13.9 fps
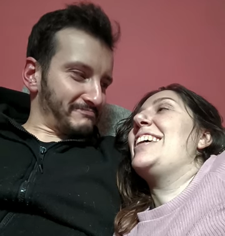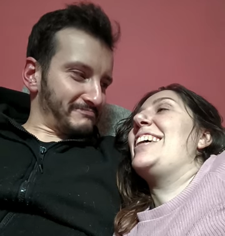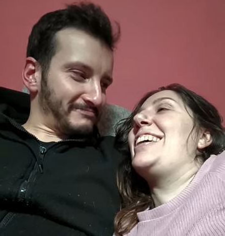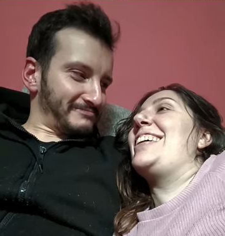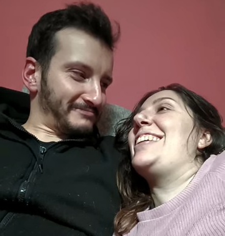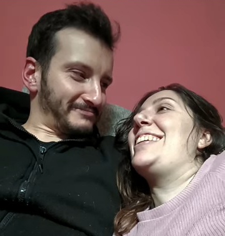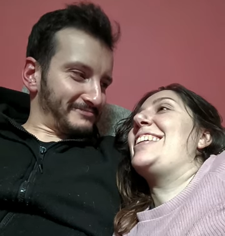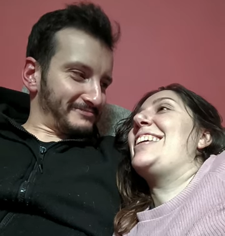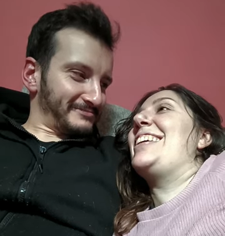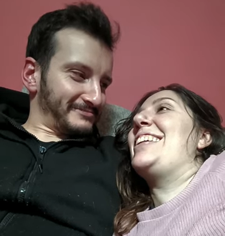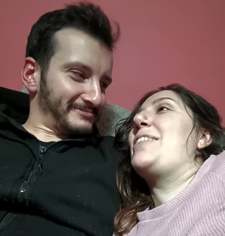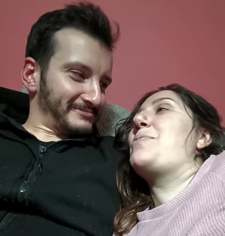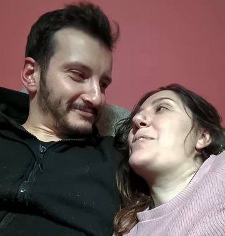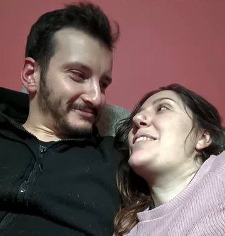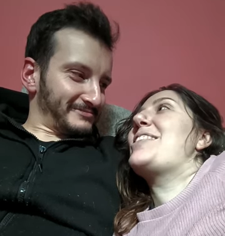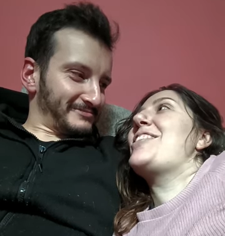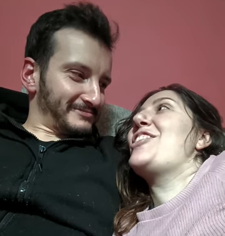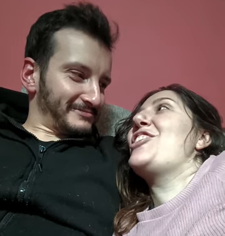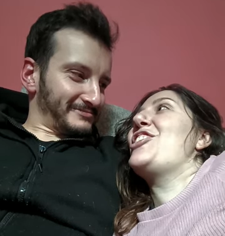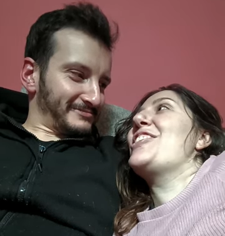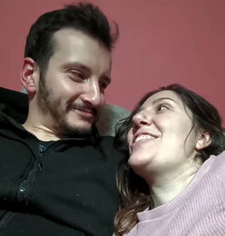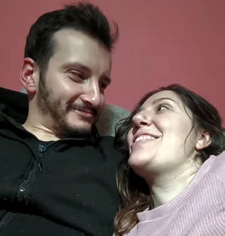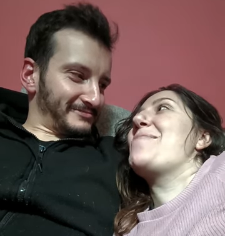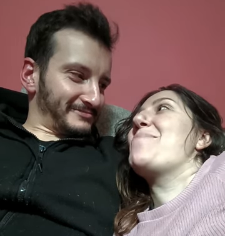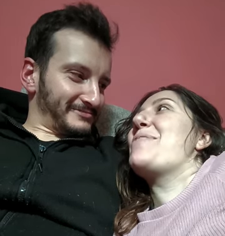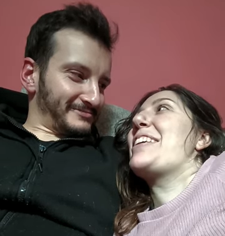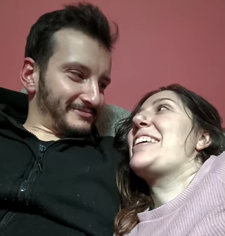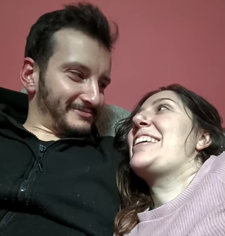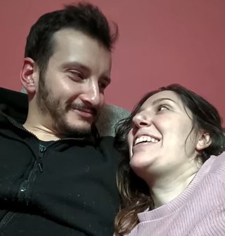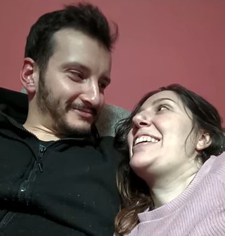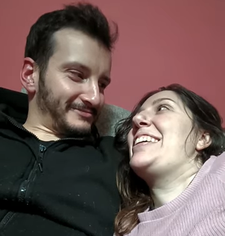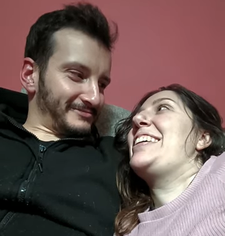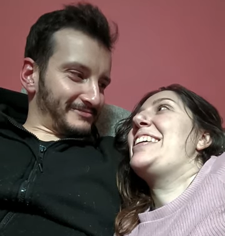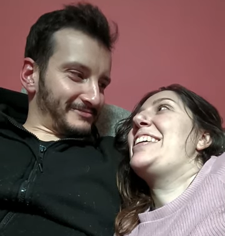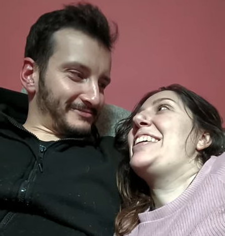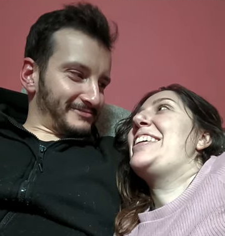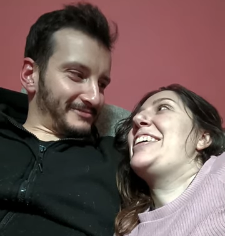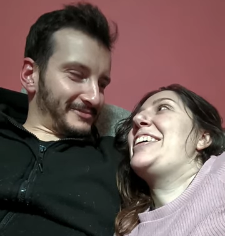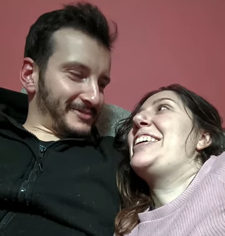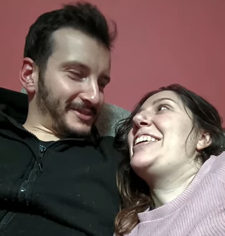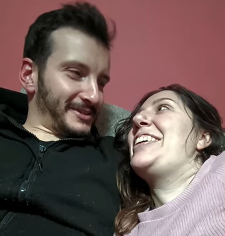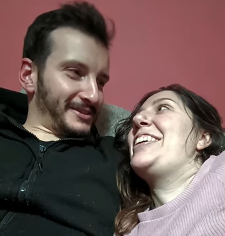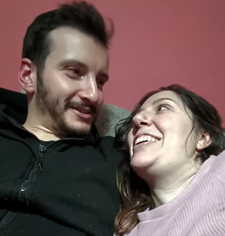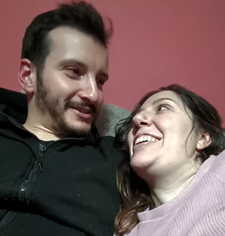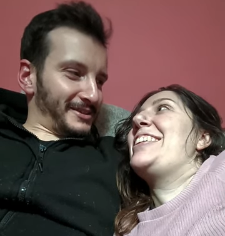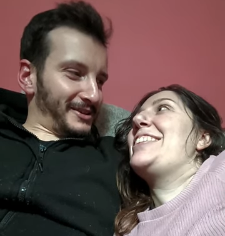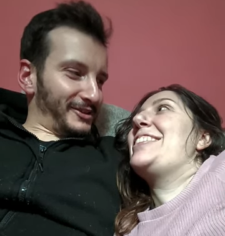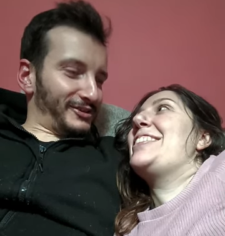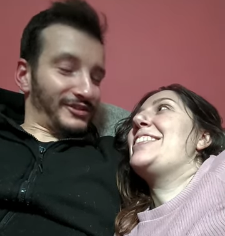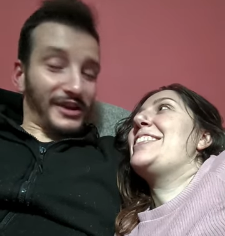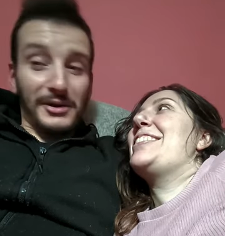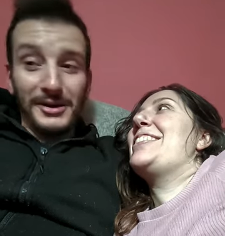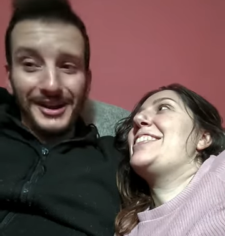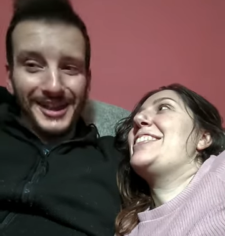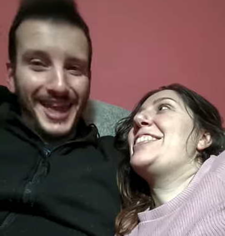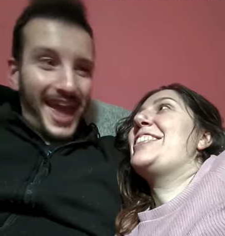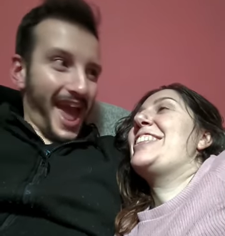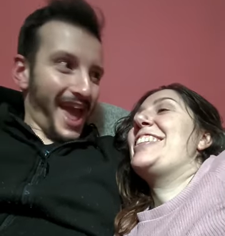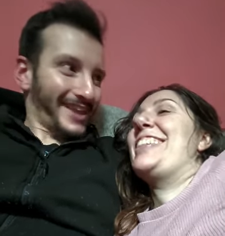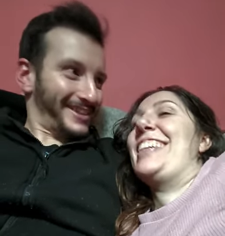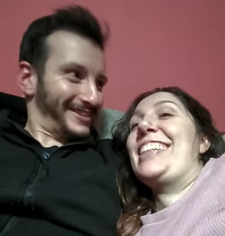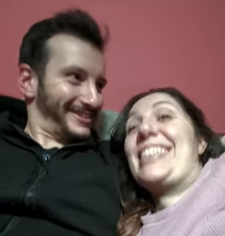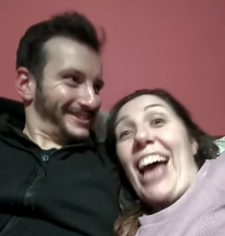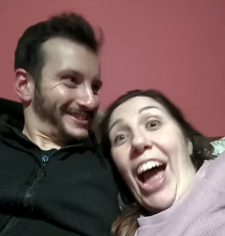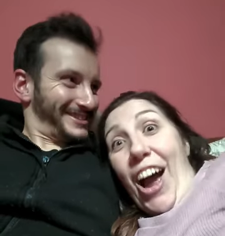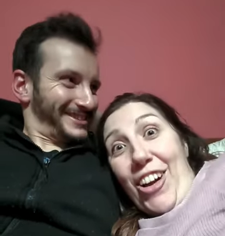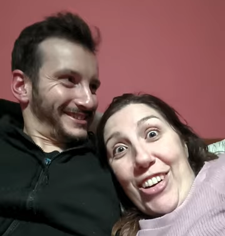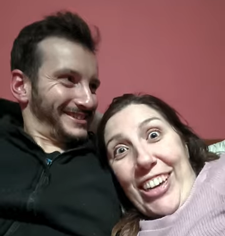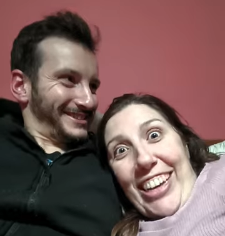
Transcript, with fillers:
Speaker 1: And and I was touching something.
Speaker 2: It's our cat. It's
Speaker 1: our